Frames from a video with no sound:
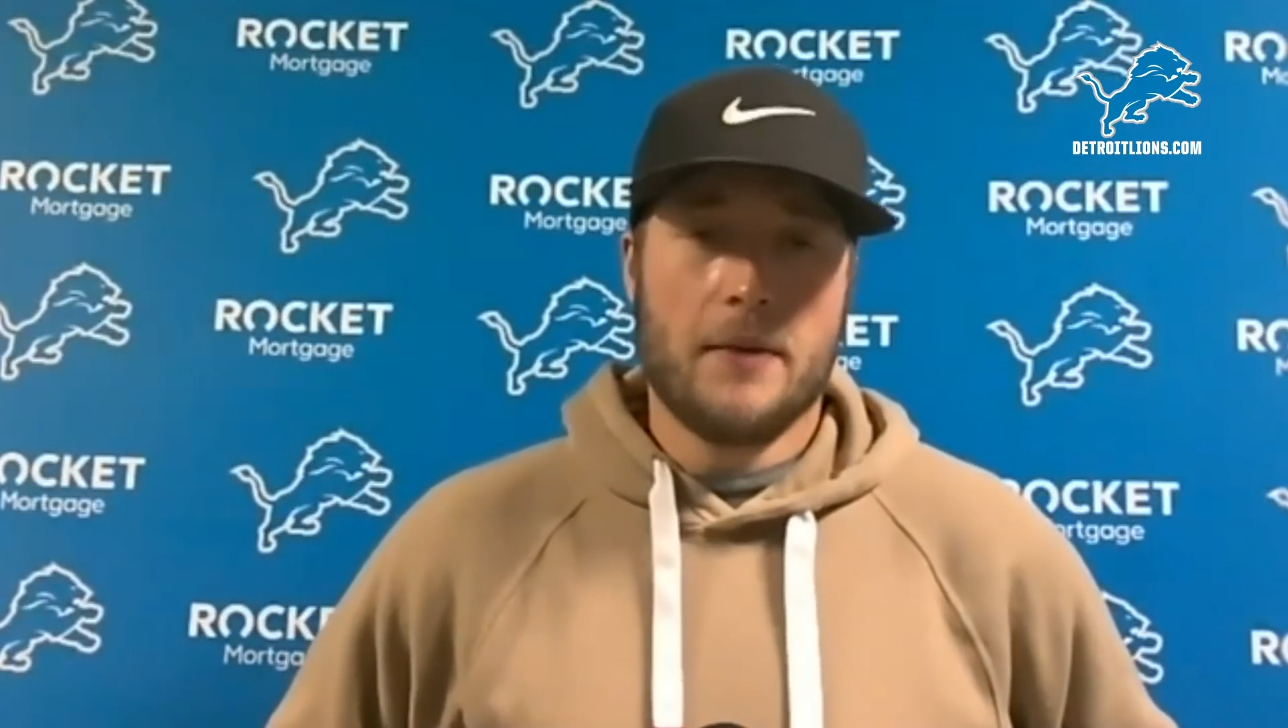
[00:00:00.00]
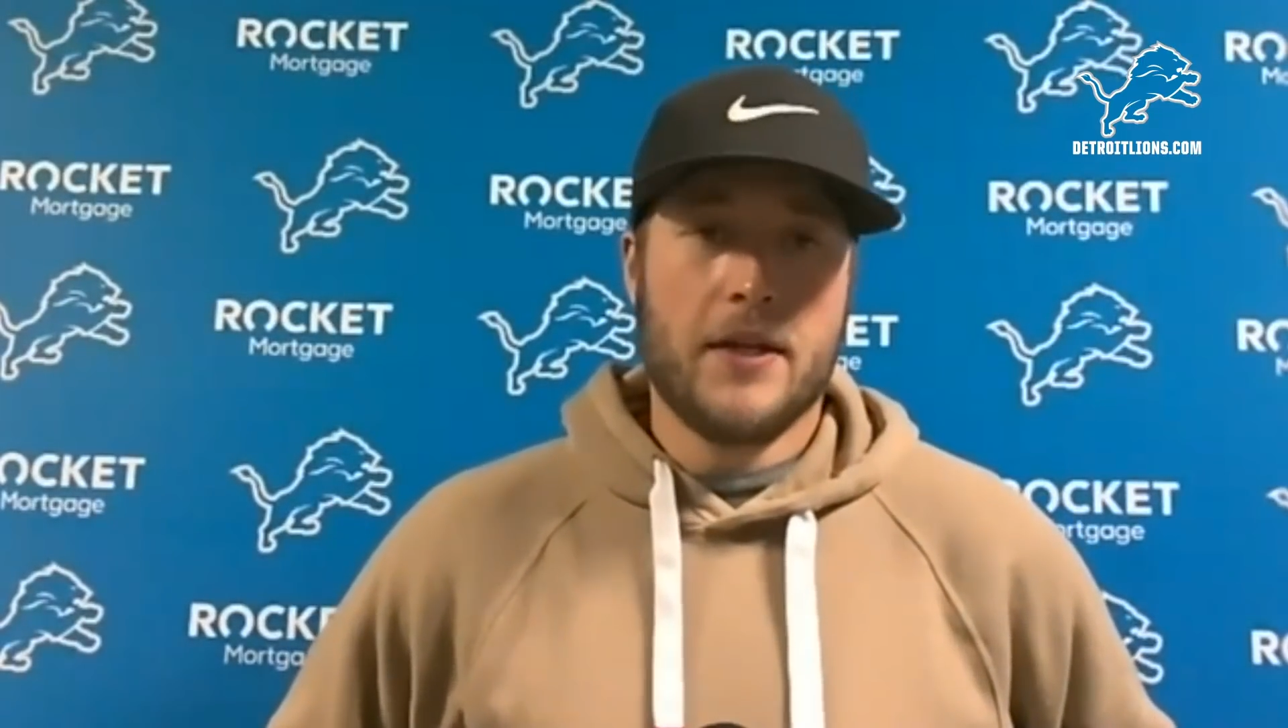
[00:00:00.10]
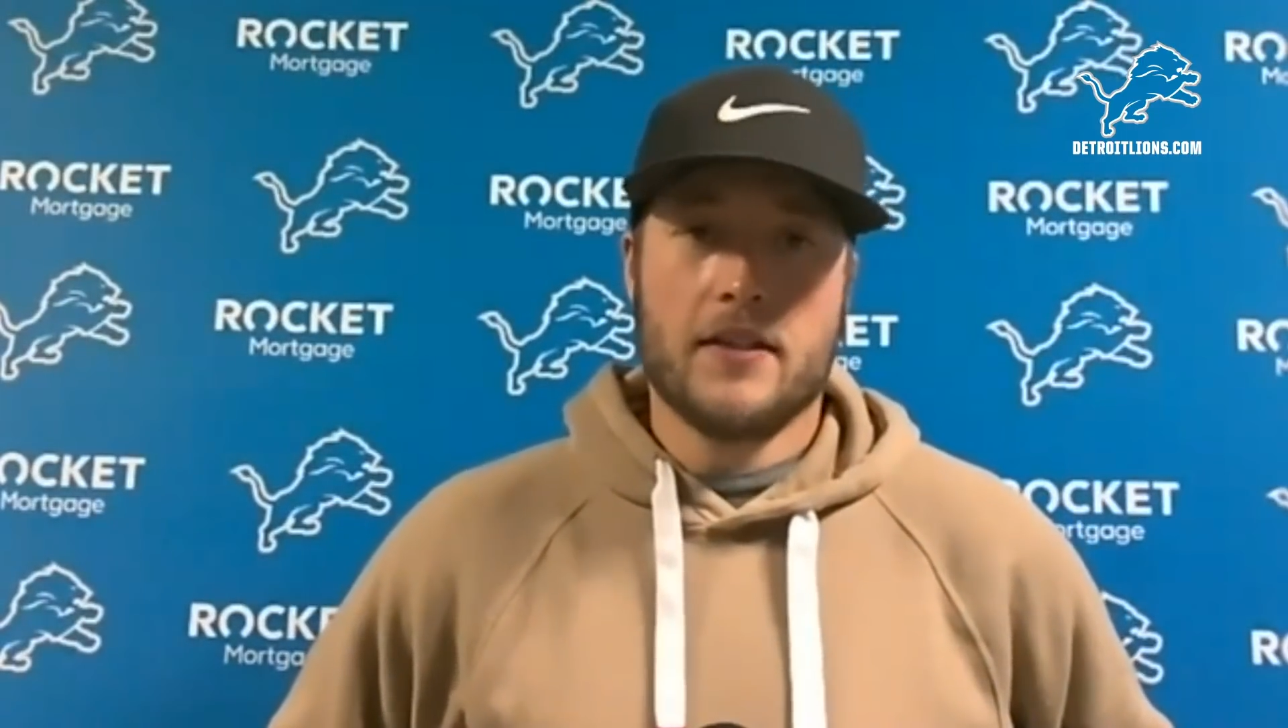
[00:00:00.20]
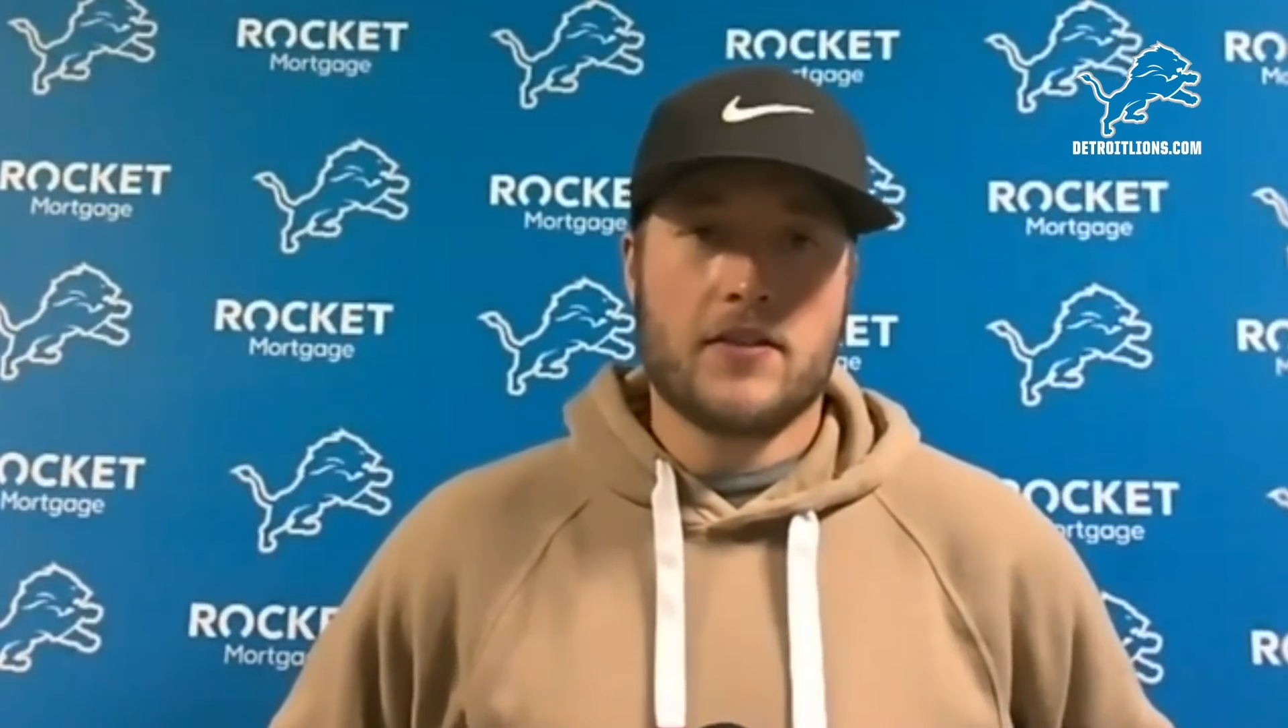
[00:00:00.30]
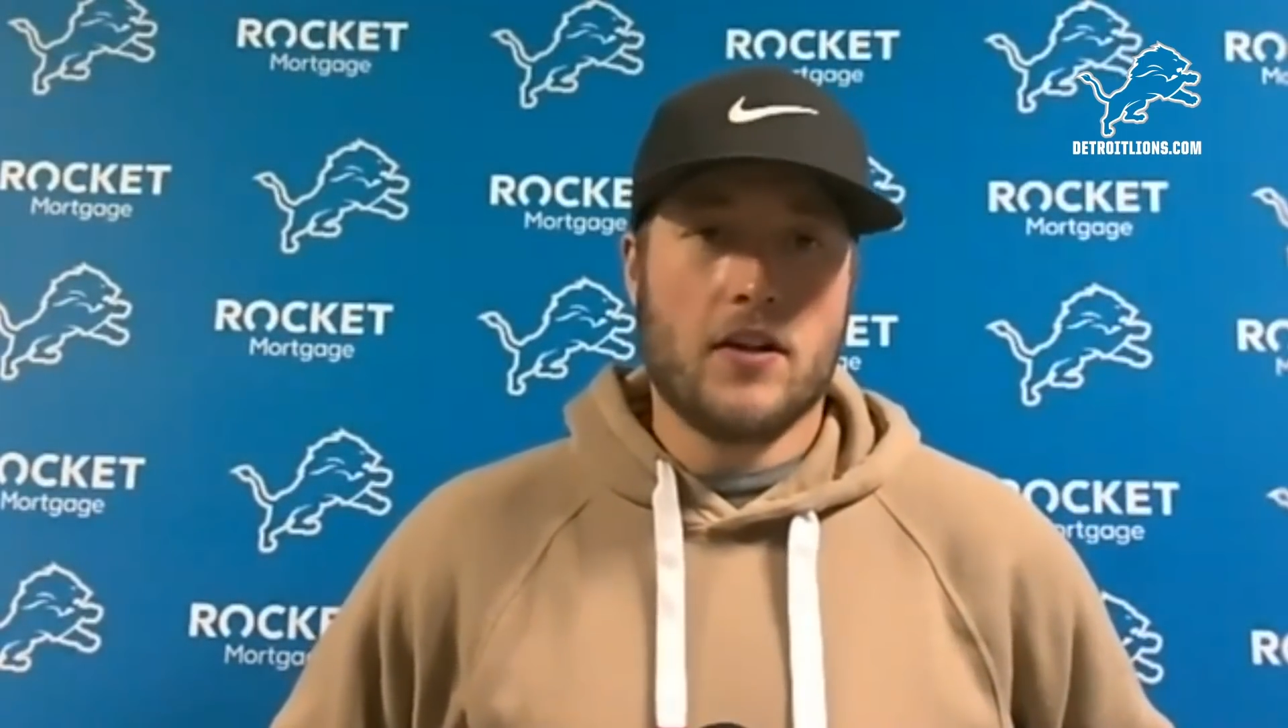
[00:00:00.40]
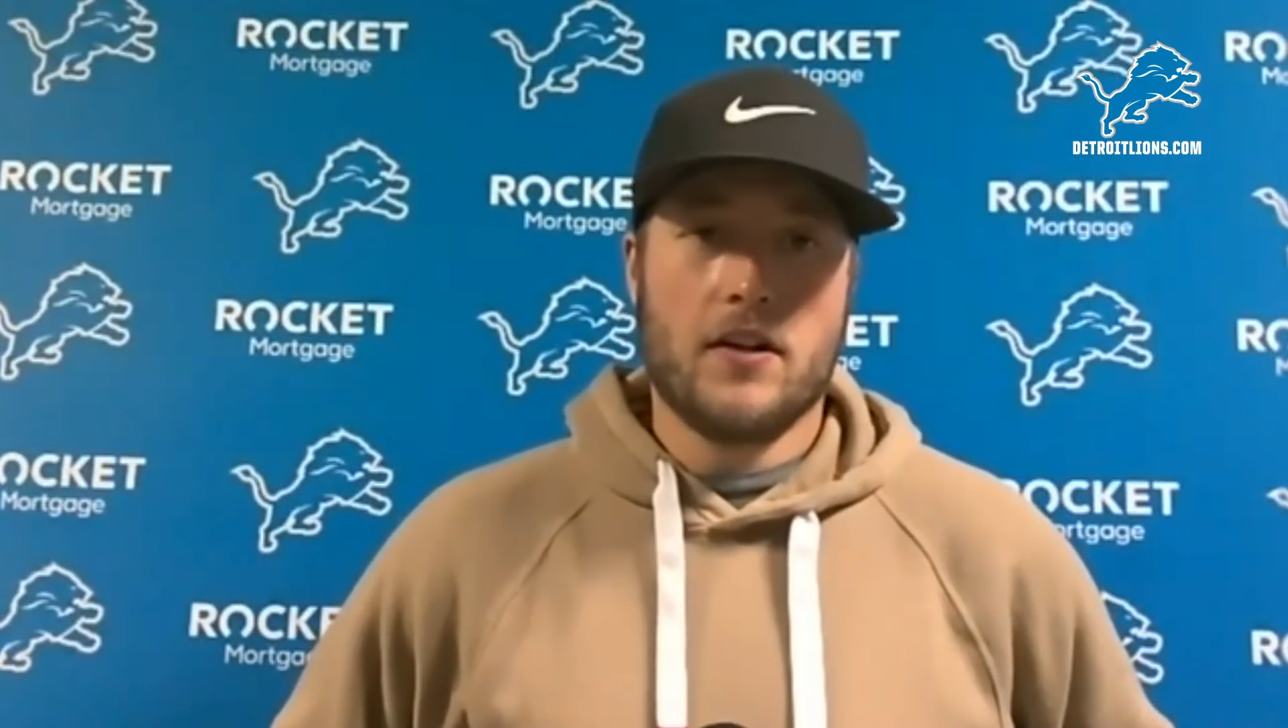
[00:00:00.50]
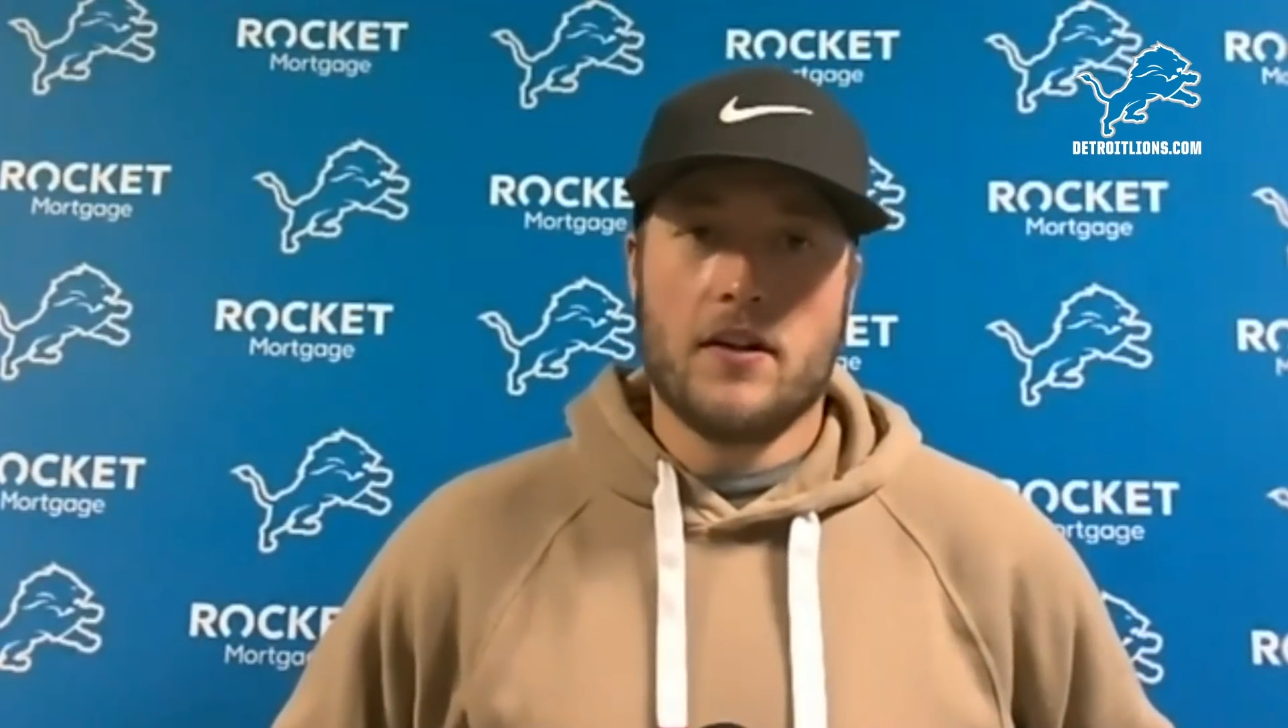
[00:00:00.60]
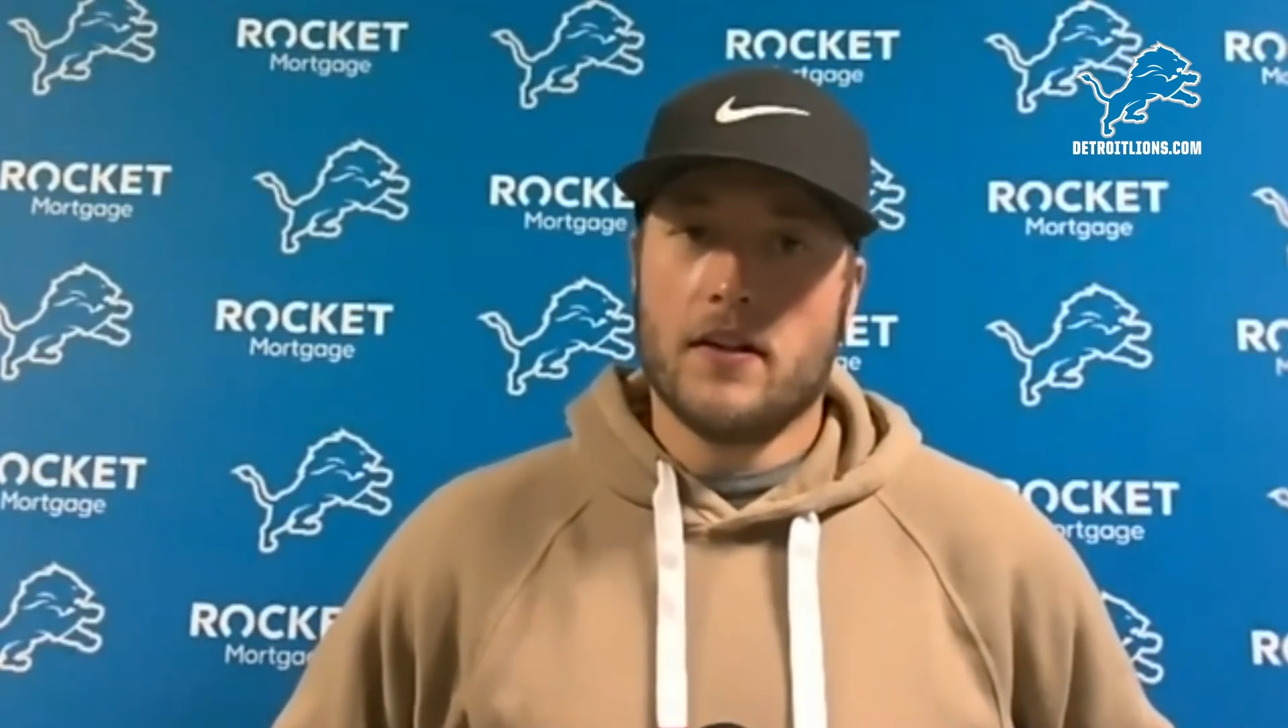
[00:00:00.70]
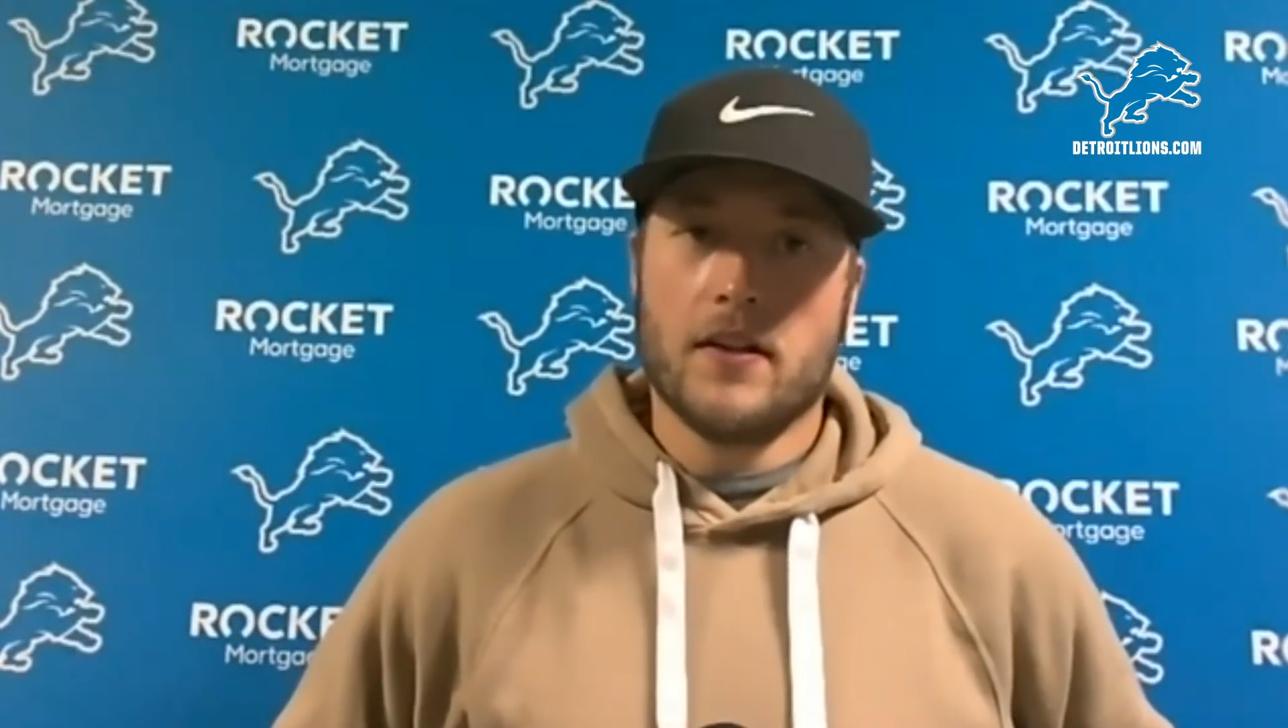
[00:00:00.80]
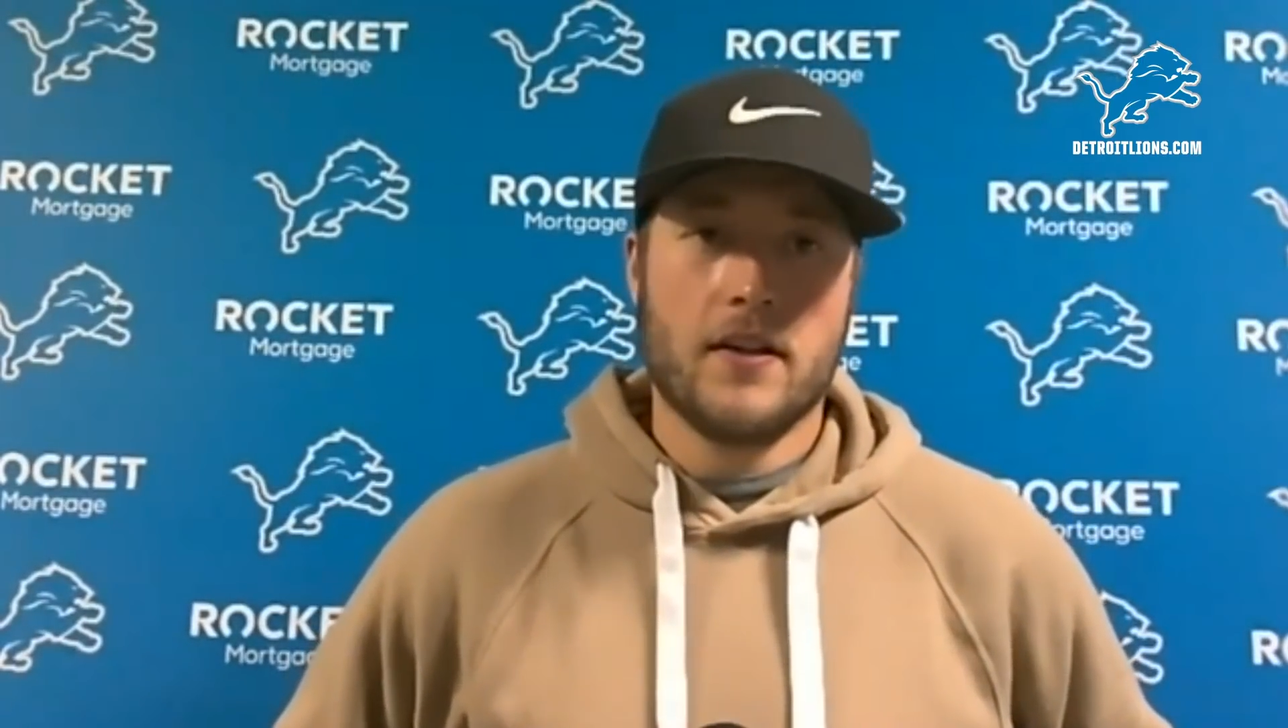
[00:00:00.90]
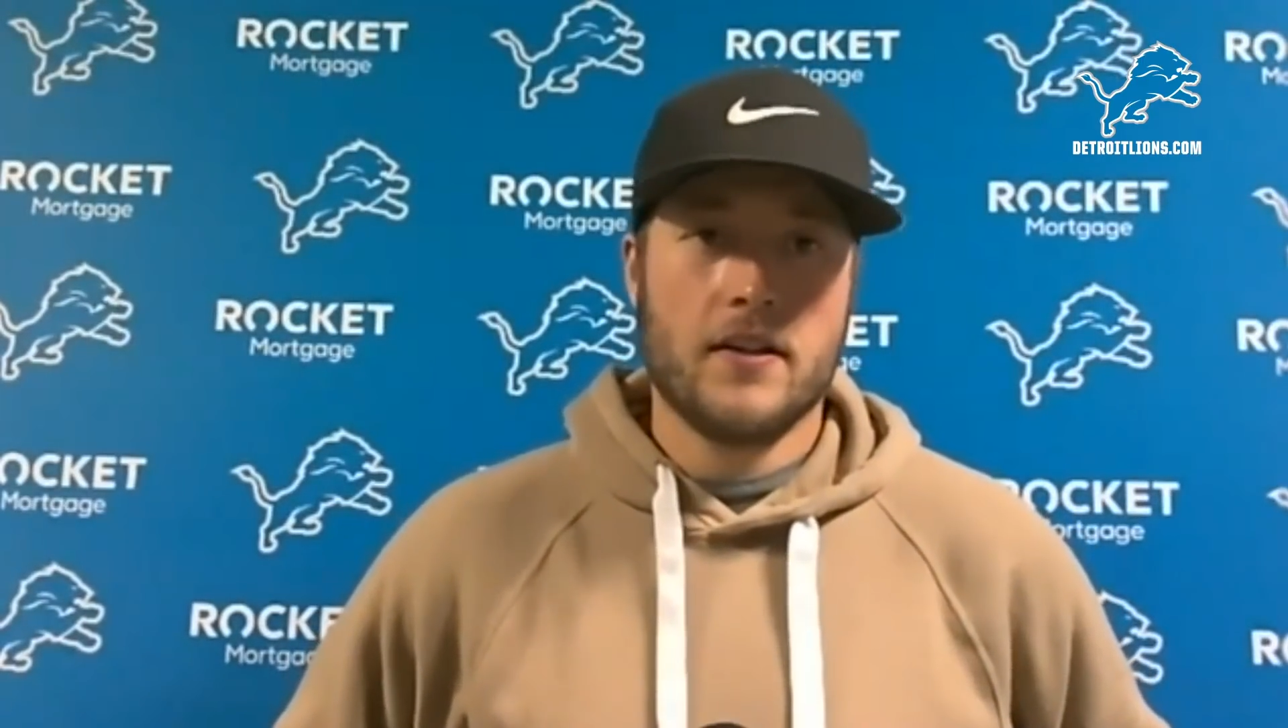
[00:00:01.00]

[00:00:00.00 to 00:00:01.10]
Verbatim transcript: I mean, it's all